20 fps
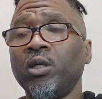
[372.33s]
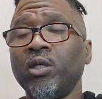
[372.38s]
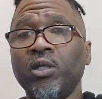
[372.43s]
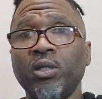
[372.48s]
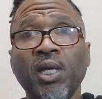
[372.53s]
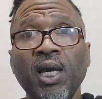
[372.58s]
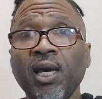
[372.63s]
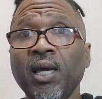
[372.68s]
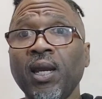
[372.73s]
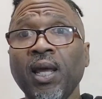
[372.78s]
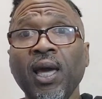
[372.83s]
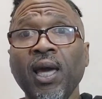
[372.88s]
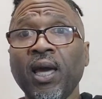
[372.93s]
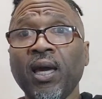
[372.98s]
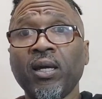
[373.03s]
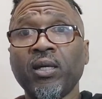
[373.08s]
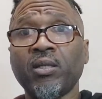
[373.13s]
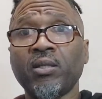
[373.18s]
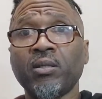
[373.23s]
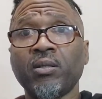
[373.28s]
Dead
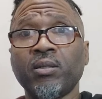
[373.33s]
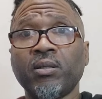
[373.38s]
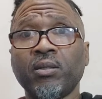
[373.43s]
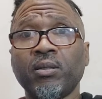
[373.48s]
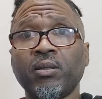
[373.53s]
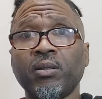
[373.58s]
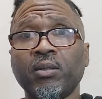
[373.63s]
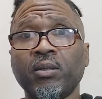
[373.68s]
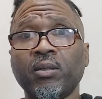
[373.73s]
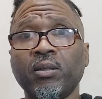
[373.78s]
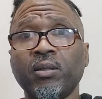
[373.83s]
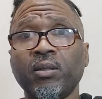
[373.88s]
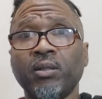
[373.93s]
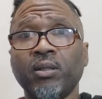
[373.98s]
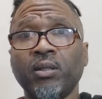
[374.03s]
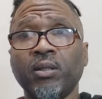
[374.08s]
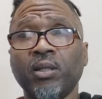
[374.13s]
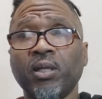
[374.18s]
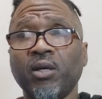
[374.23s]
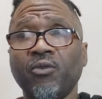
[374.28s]
ass.
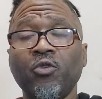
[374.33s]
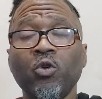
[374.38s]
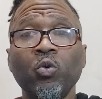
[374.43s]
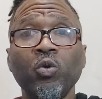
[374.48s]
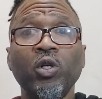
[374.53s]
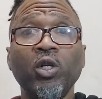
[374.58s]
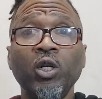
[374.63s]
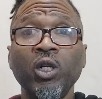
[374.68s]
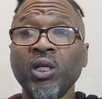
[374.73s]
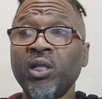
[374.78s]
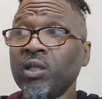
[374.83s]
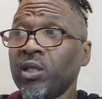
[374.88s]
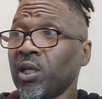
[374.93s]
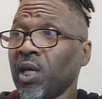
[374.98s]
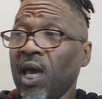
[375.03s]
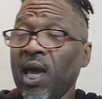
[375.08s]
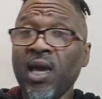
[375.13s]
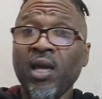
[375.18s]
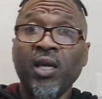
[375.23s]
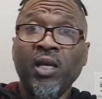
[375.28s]
If you look
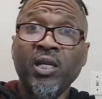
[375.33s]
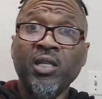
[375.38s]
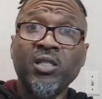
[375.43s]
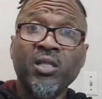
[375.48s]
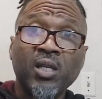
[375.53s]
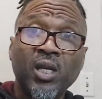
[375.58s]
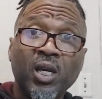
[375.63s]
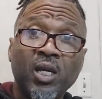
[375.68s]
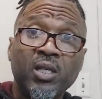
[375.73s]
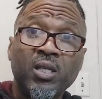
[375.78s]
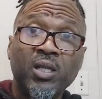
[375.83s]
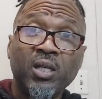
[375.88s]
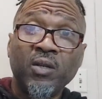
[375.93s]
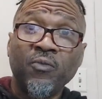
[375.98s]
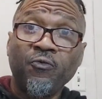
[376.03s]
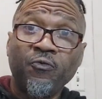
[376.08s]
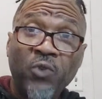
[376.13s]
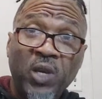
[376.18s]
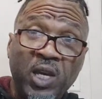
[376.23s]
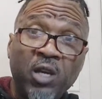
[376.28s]
at his
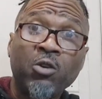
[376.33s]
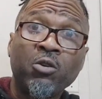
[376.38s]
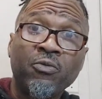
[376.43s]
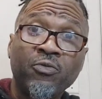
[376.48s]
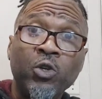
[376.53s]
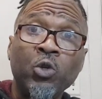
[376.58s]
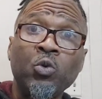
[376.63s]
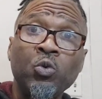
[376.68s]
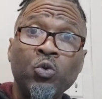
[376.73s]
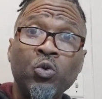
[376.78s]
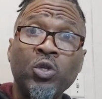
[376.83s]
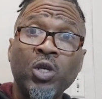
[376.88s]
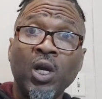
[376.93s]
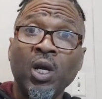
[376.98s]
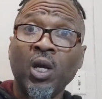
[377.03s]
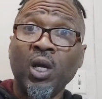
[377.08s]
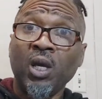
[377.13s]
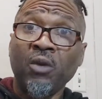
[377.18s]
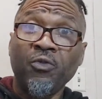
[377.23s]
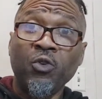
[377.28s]
interviews,
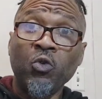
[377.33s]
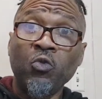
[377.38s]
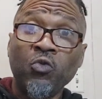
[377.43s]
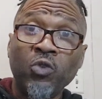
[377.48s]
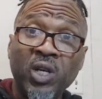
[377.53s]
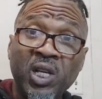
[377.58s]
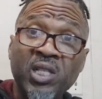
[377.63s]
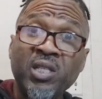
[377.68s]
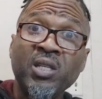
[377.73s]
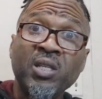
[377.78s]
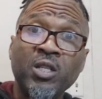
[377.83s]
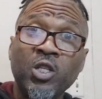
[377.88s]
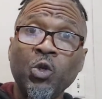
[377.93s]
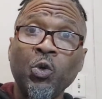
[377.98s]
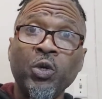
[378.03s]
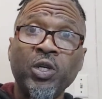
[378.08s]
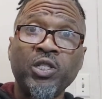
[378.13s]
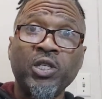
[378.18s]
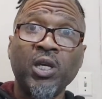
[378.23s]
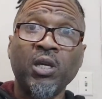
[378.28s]
if you've listened to
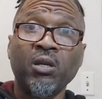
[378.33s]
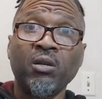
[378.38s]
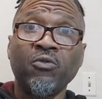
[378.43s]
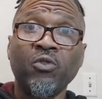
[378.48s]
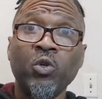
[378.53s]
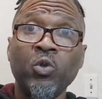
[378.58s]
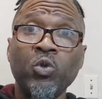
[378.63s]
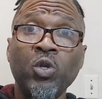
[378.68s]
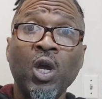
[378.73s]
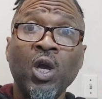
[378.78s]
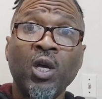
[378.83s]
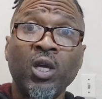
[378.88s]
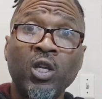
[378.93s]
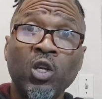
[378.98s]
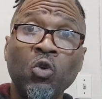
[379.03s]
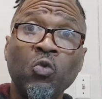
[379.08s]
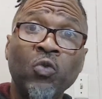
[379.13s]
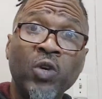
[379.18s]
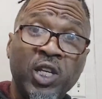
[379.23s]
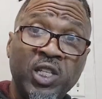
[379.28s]
his interviews,
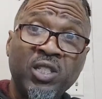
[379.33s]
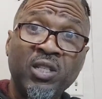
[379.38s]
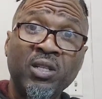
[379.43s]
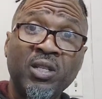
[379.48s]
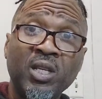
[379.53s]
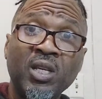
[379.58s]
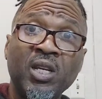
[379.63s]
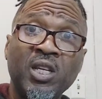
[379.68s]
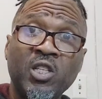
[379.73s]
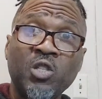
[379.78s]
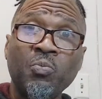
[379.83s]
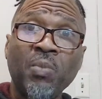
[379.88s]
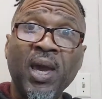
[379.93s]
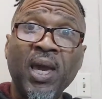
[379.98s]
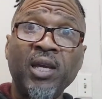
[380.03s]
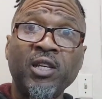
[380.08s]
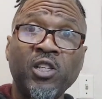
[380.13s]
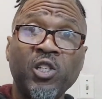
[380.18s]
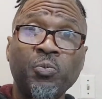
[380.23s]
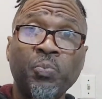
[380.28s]
you listen to this
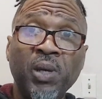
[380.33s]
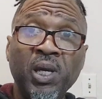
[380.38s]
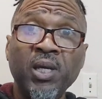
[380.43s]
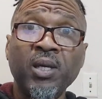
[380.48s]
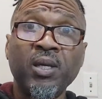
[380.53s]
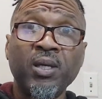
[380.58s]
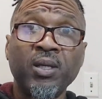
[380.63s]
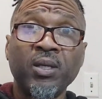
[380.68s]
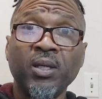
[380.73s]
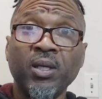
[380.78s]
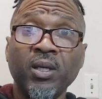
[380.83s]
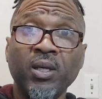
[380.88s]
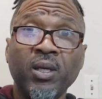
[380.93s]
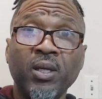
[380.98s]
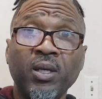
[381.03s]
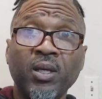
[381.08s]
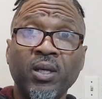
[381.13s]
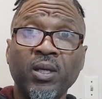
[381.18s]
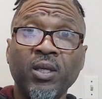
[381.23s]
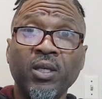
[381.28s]
man speak,
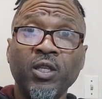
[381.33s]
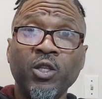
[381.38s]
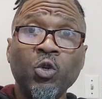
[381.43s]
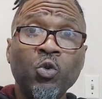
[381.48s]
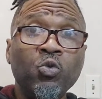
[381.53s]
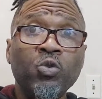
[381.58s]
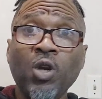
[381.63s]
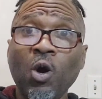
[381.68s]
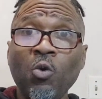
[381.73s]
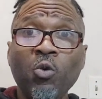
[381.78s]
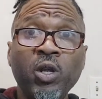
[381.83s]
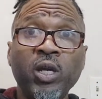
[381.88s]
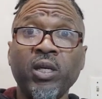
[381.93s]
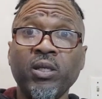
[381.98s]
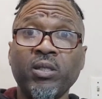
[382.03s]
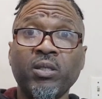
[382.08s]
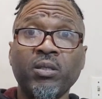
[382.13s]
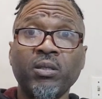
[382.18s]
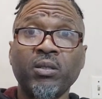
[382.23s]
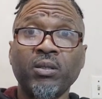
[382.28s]
you know
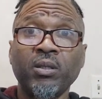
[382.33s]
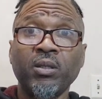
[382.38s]
this.